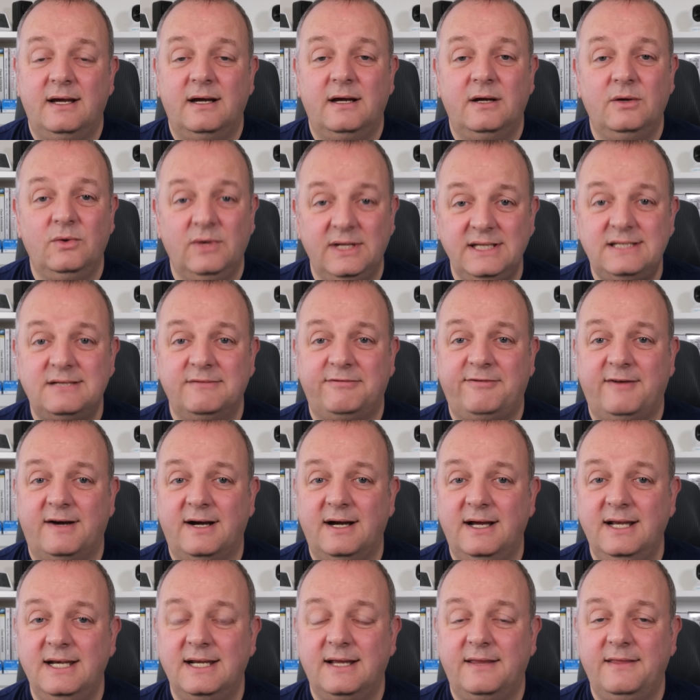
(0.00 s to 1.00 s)
only to
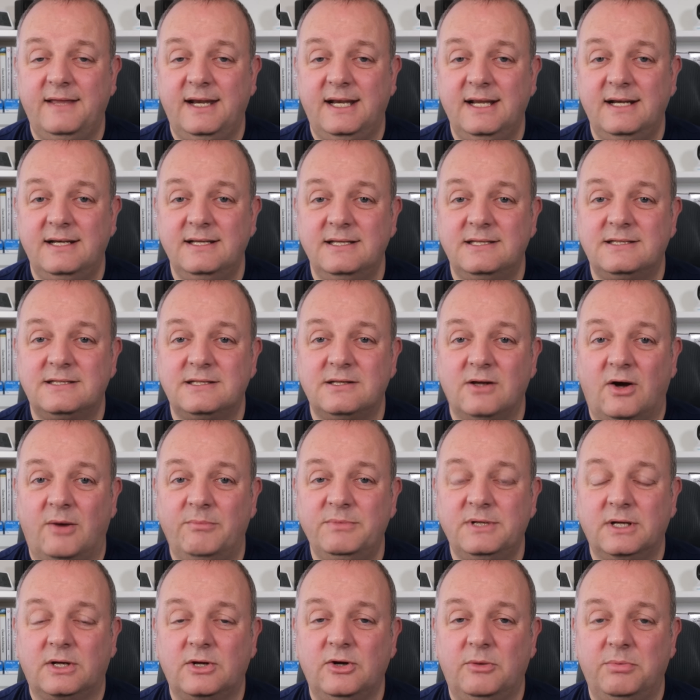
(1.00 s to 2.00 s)
find that it had
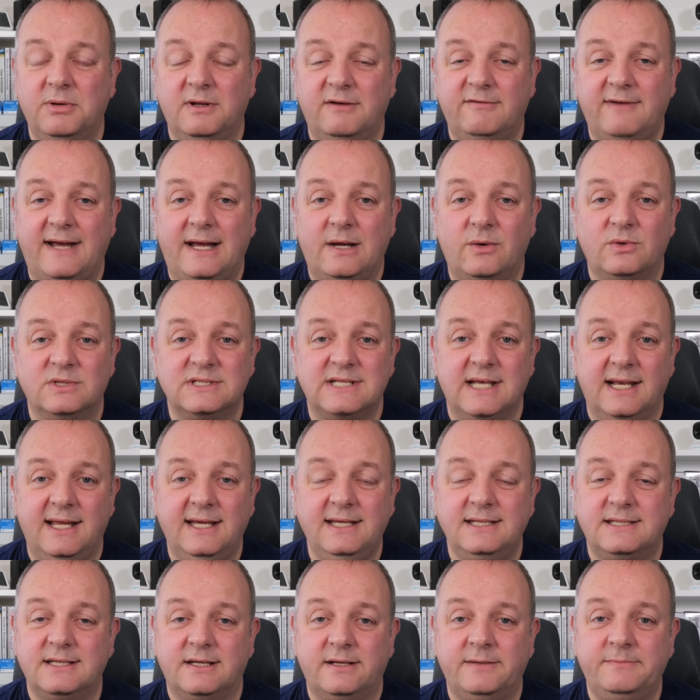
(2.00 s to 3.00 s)
stopped a couple of hours
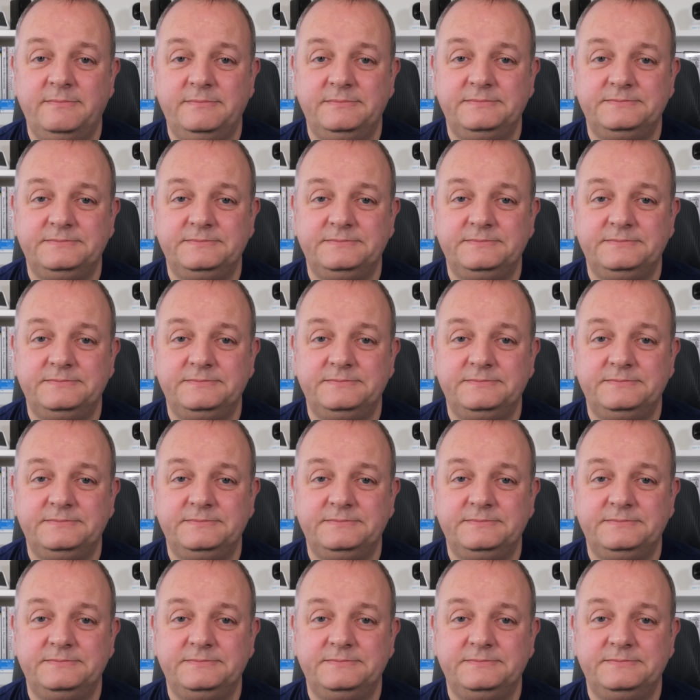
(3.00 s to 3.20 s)
later.